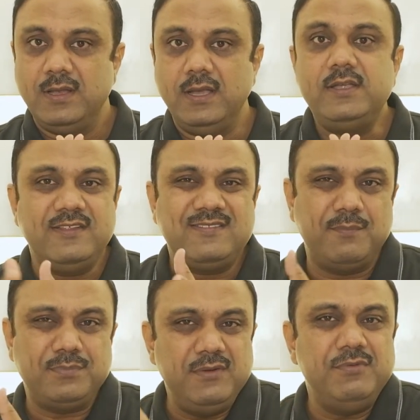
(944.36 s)
it is
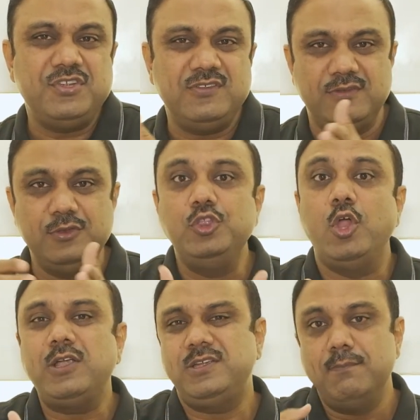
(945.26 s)
something which is
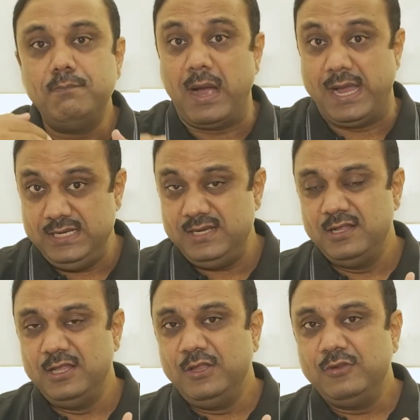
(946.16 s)
not mild.
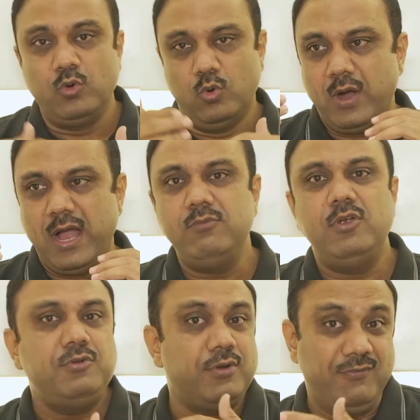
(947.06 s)
So I'm
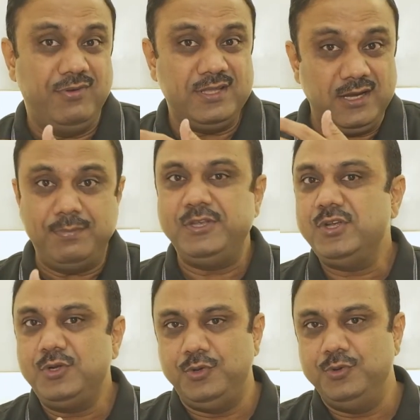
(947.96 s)
going to refer that
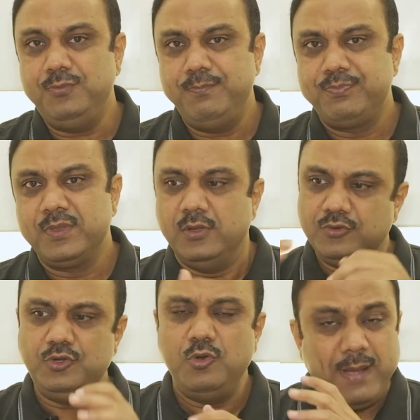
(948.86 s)
patient to you.
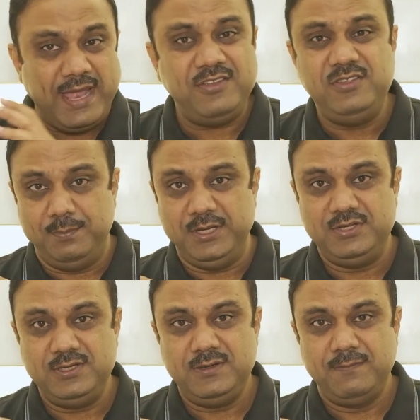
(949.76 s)
So you manage the
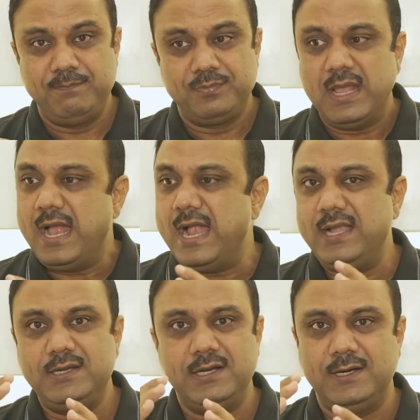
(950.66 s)
patient.
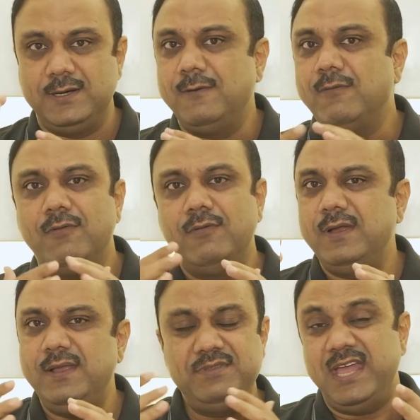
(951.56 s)
And
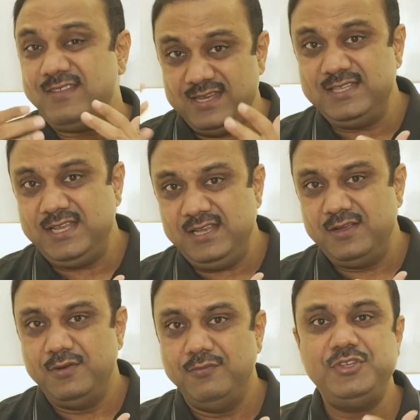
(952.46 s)
if there is anything
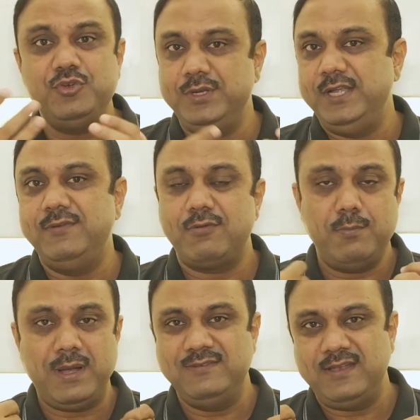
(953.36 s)
which you need
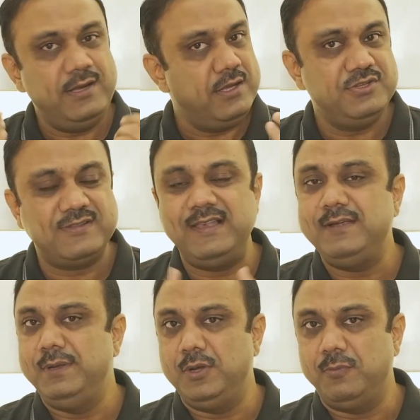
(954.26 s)
from my side, just let
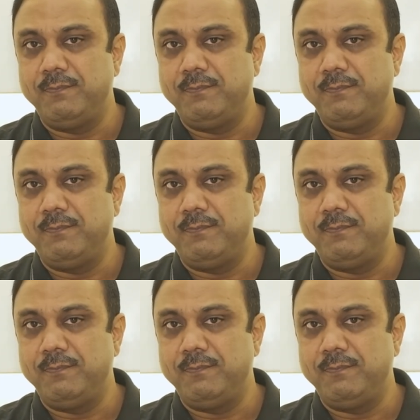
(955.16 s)
me know.